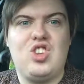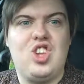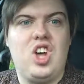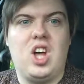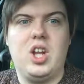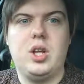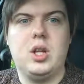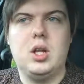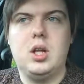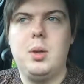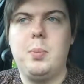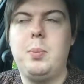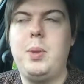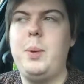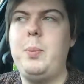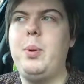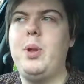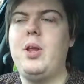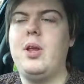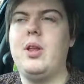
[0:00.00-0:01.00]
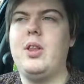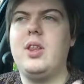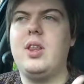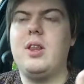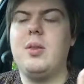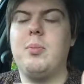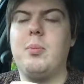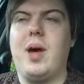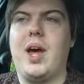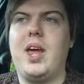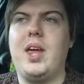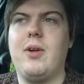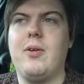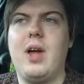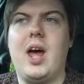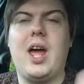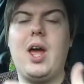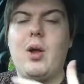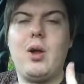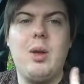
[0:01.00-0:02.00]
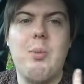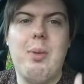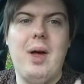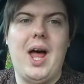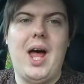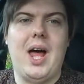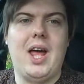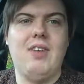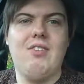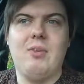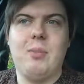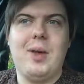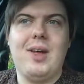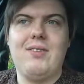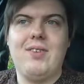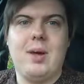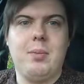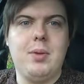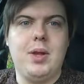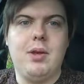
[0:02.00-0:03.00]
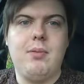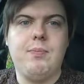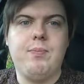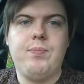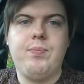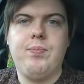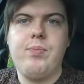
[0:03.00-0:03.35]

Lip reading: None. I only buy for my family.